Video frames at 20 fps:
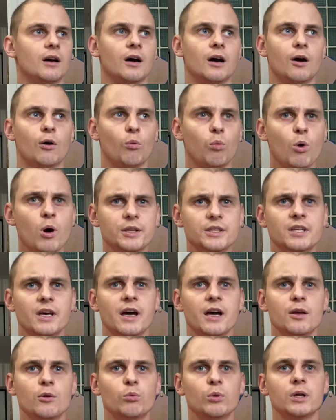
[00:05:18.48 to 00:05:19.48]
what
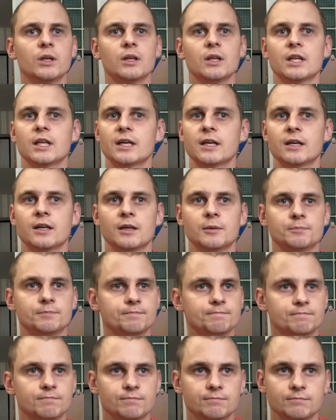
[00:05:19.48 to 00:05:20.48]
I
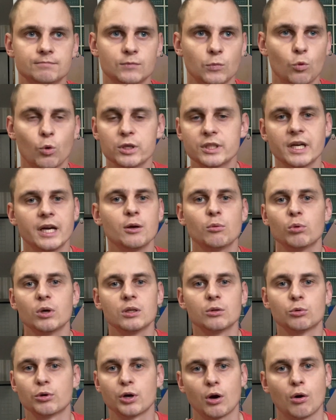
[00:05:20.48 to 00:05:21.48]

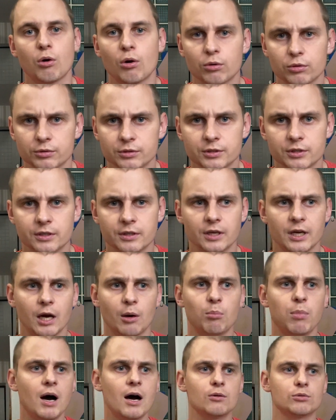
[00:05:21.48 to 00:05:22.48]
will record
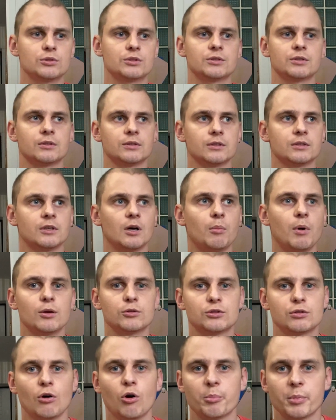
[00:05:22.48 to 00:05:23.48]

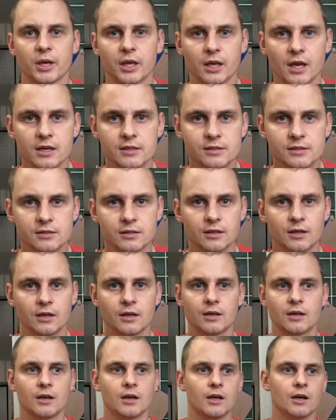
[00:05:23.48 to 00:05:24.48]
about topic. Yes.
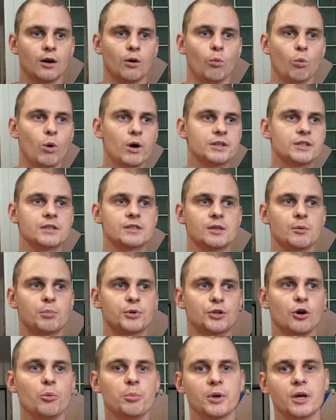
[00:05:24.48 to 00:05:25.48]
What is a
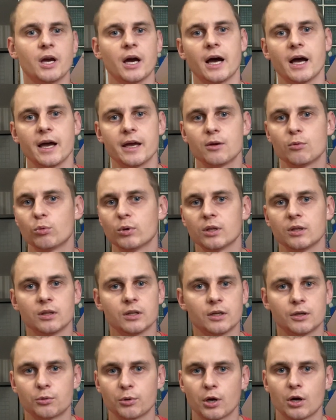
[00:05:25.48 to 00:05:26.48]
topic I
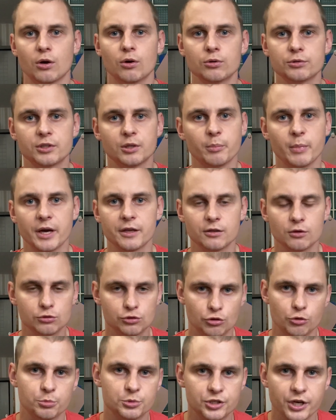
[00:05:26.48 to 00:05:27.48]
will record in my
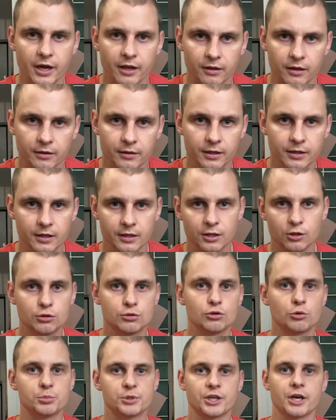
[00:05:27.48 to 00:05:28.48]
YouTube
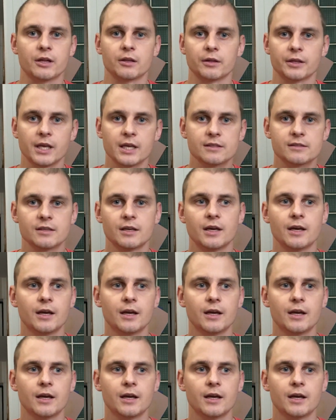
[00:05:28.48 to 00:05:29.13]
channel, yes?